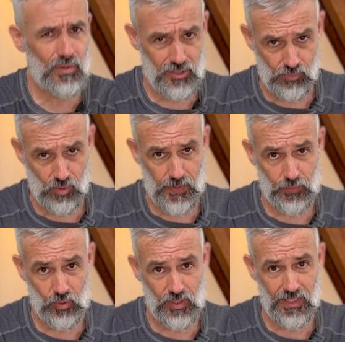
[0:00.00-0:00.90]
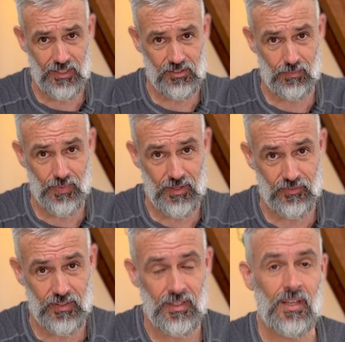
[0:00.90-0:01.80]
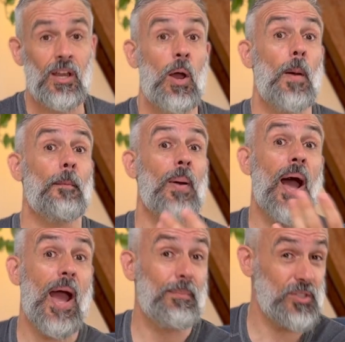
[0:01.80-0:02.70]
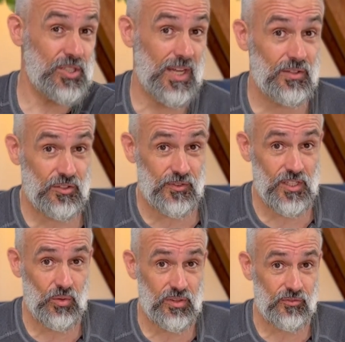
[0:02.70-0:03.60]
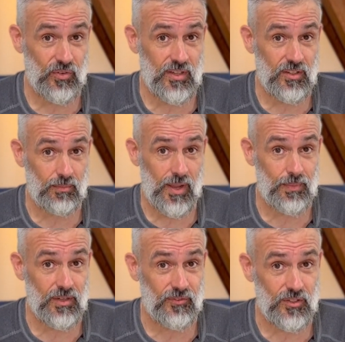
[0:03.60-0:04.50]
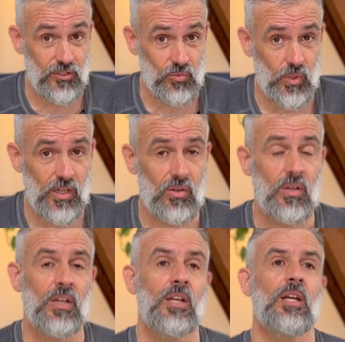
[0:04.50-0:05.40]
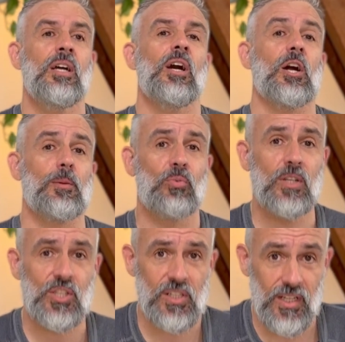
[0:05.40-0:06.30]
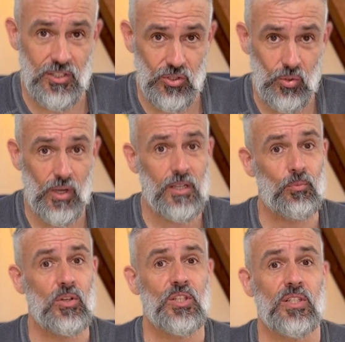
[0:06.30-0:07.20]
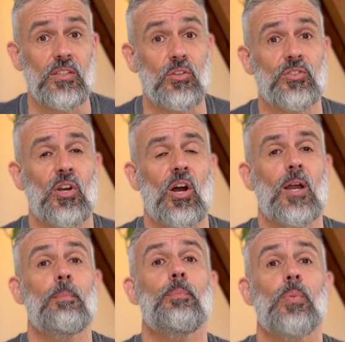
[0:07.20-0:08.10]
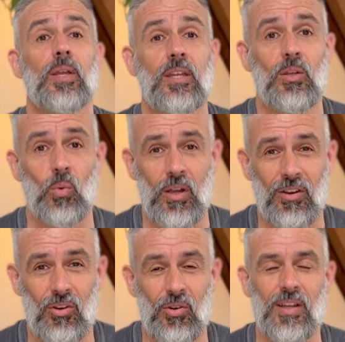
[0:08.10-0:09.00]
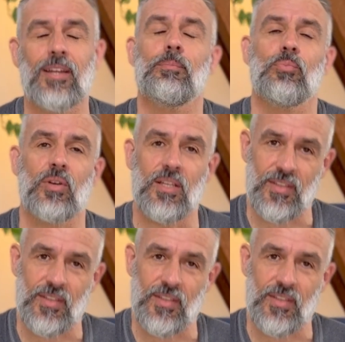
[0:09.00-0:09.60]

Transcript: it to more people who can get some benefit. Perhaps share this video with a friend that may benefit as well. I appreciate you. I appreciate your time. Be well and breathe